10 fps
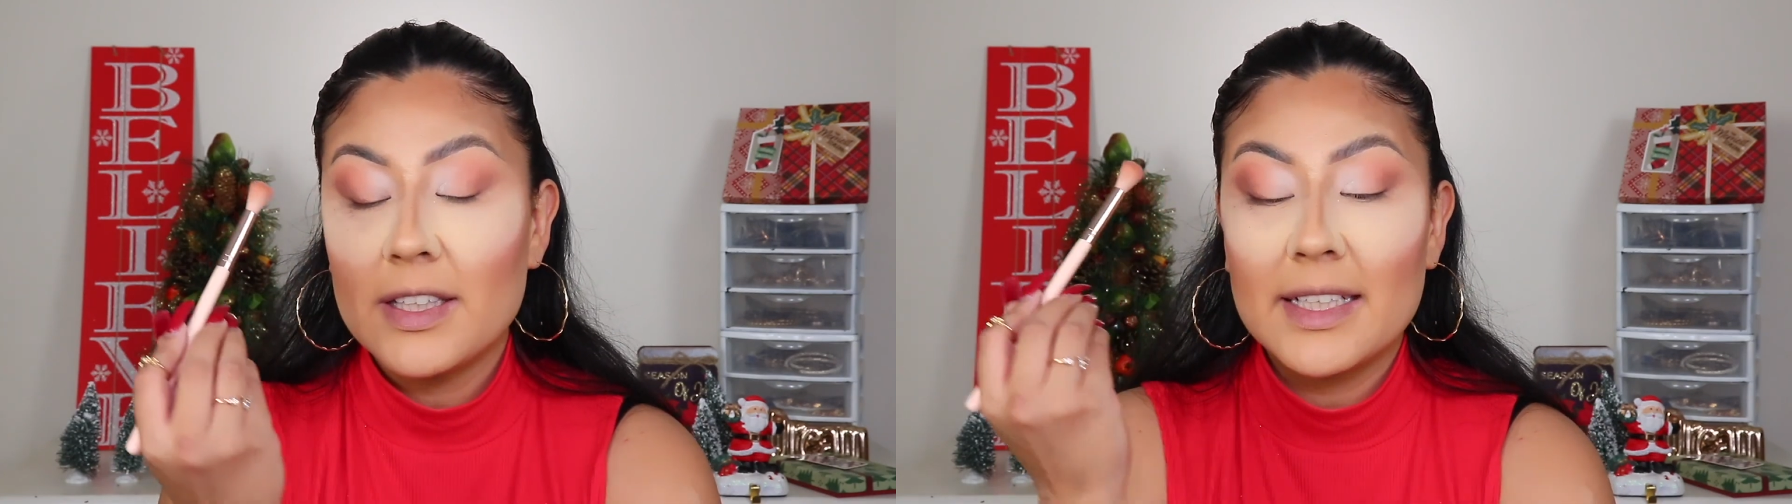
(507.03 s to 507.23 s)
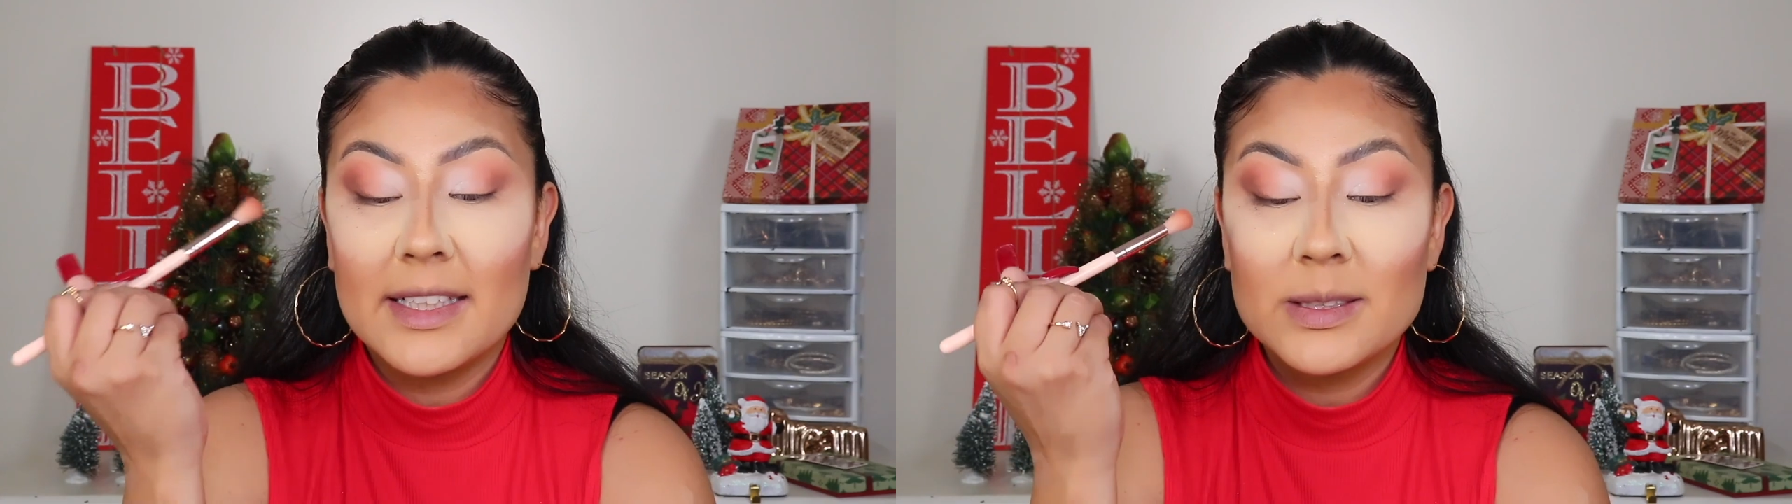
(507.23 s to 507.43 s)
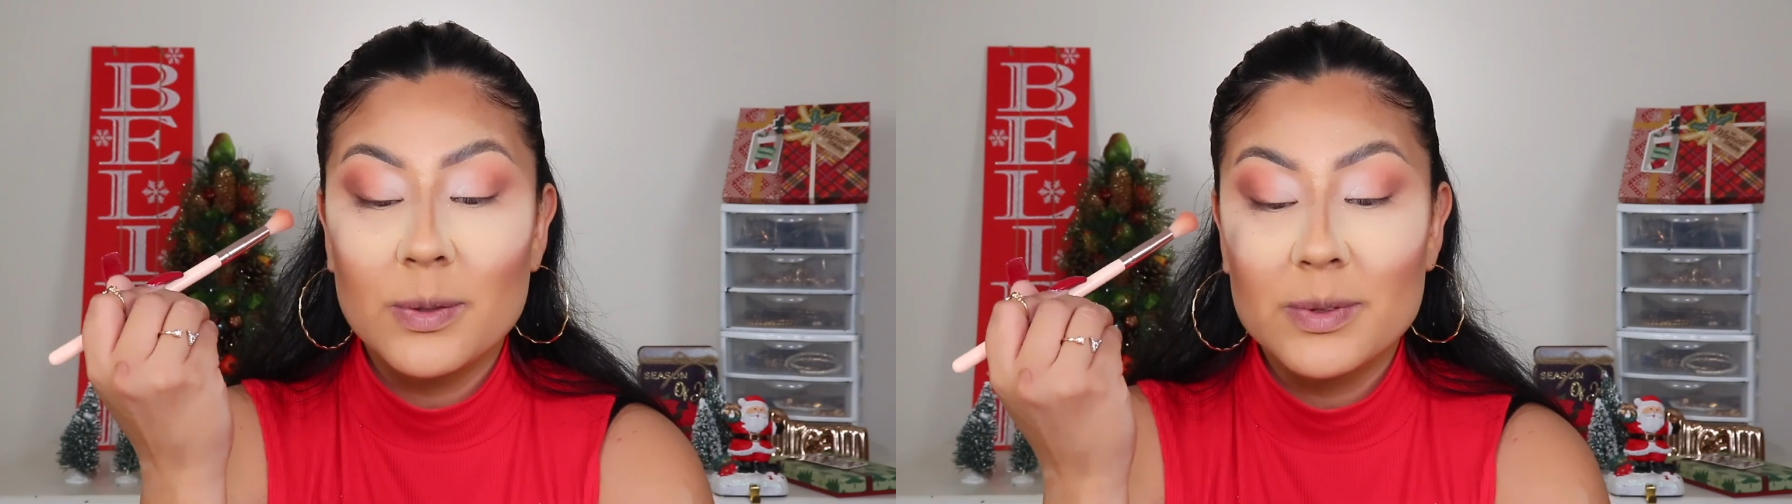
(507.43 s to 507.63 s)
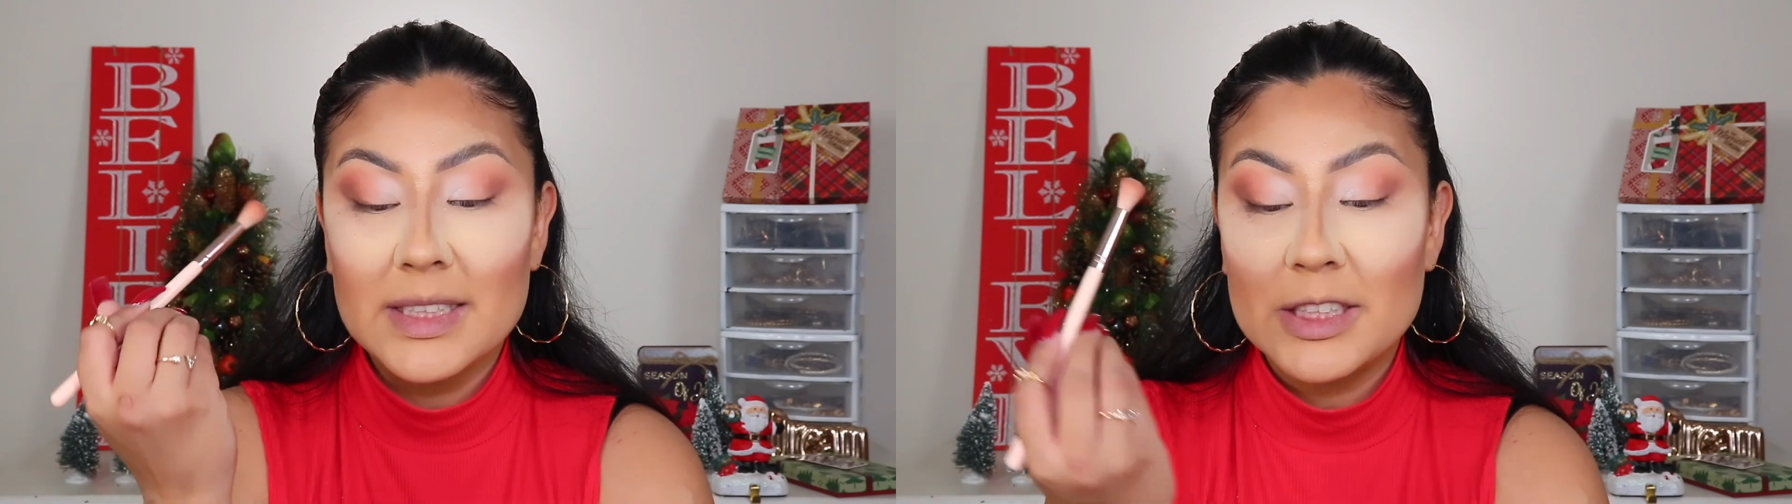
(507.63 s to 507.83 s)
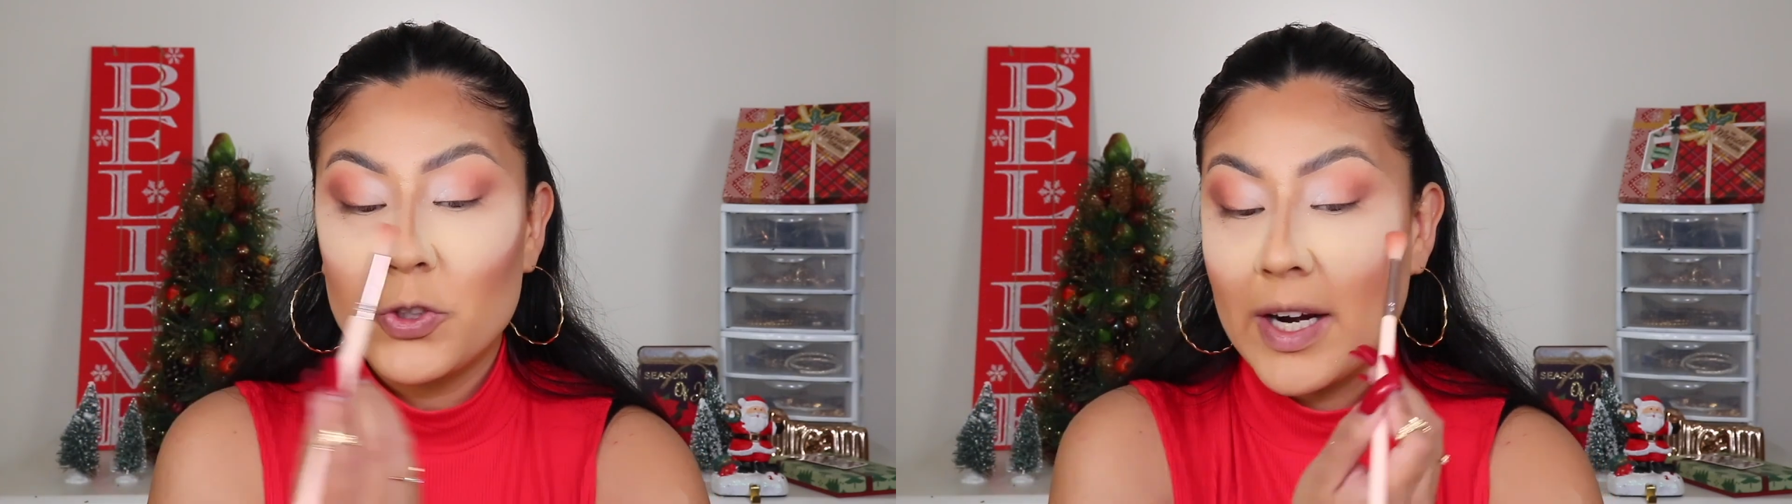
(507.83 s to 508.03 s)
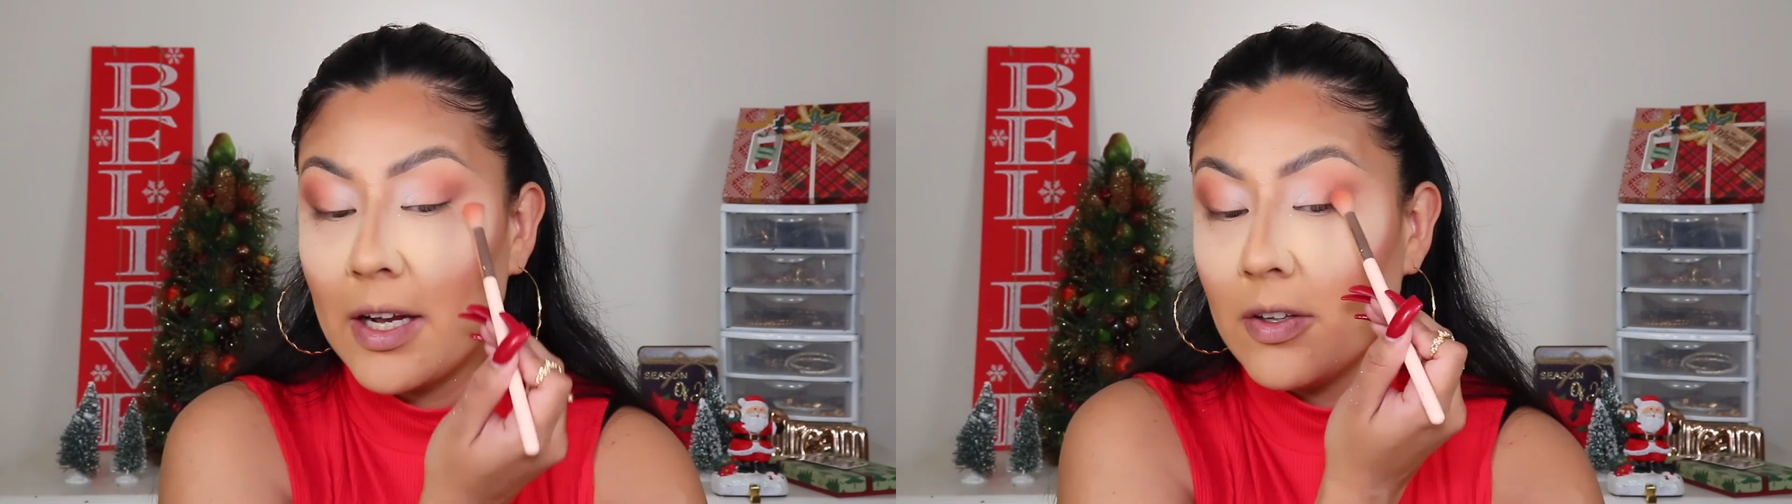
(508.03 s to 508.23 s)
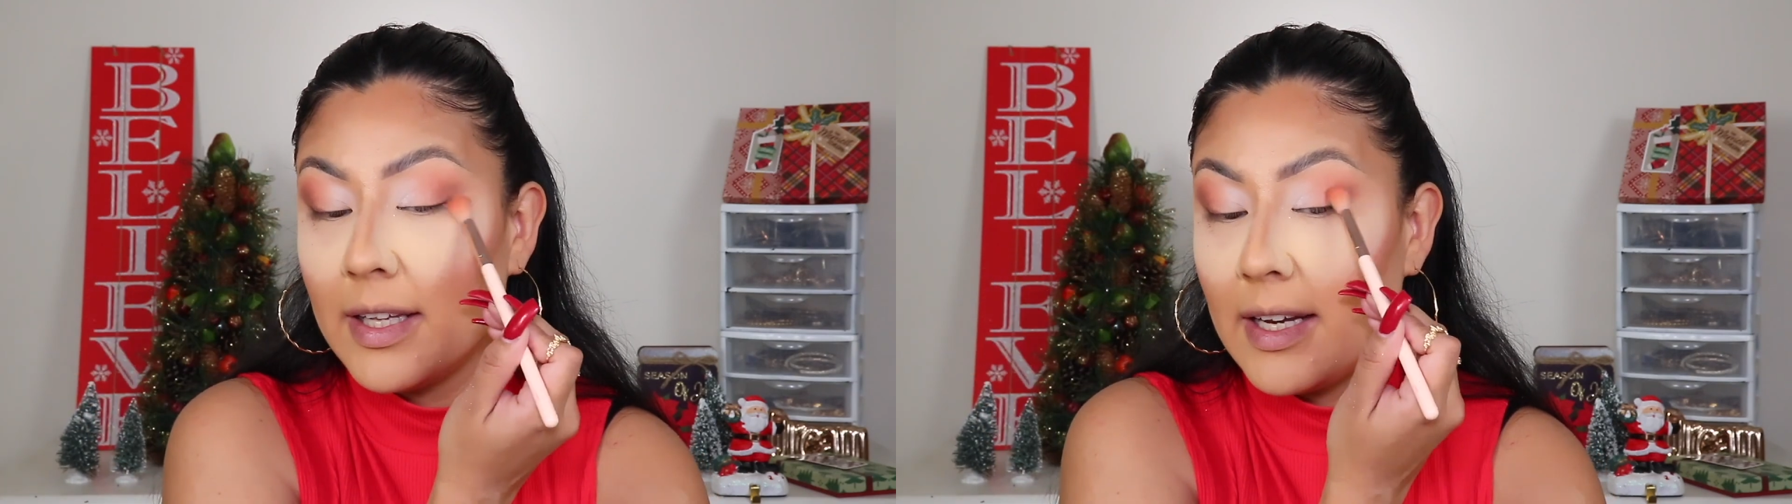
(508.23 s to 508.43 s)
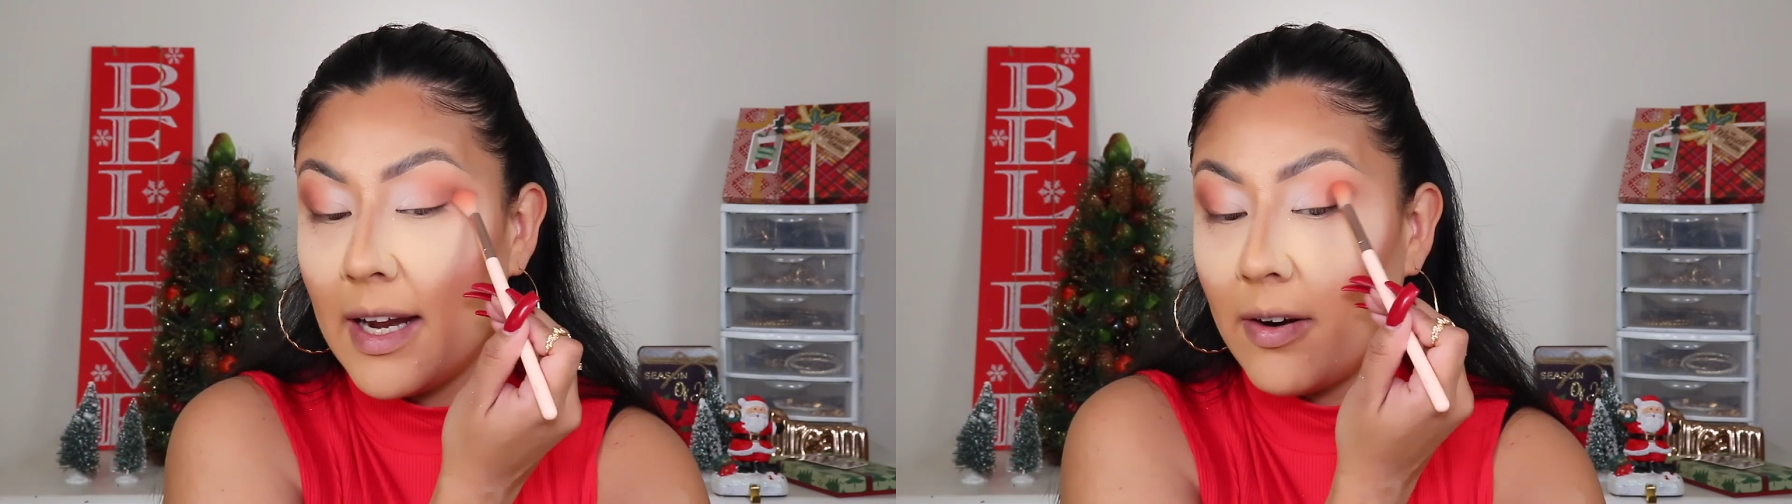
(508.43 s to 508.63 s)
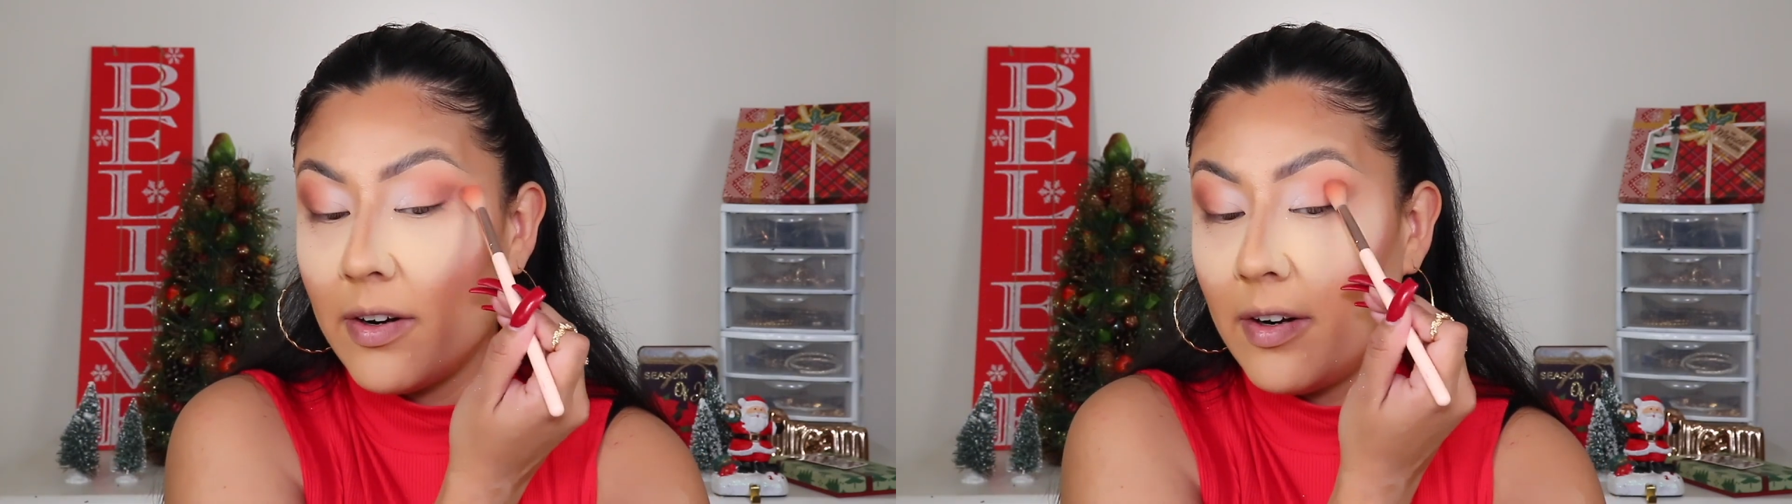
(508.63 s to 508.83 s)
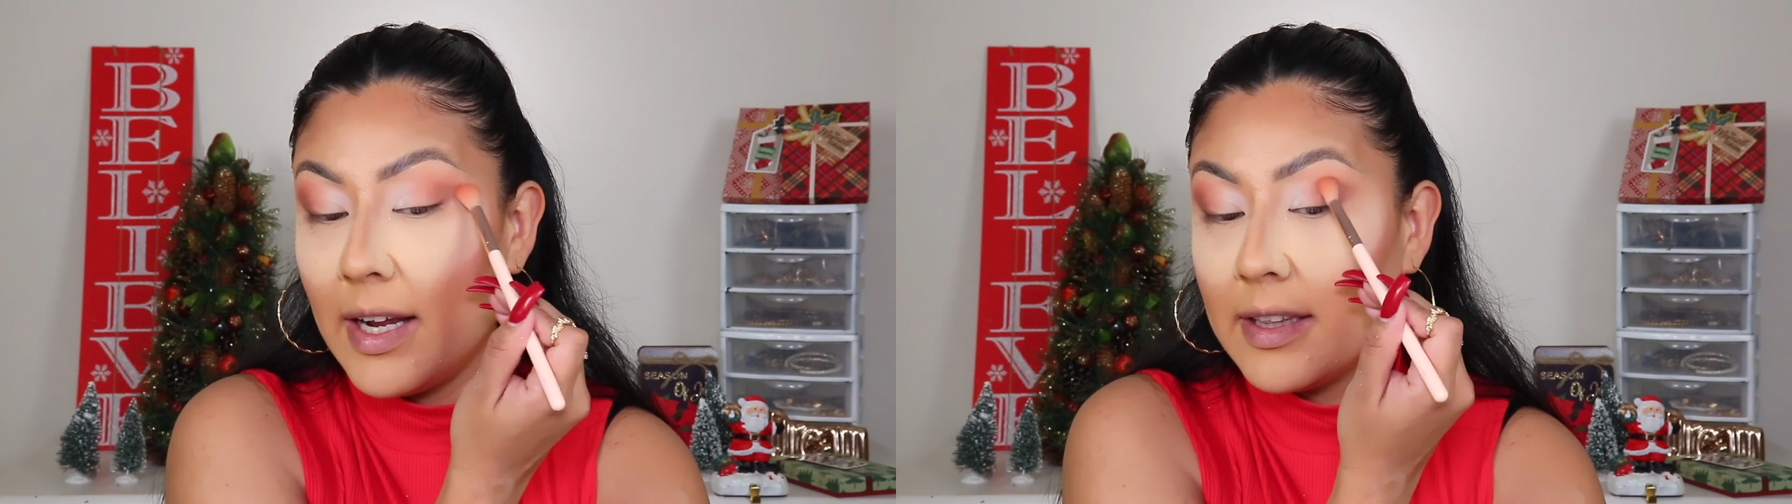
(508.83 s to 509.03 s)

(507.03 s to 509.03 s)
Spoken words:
like this one was like trial and error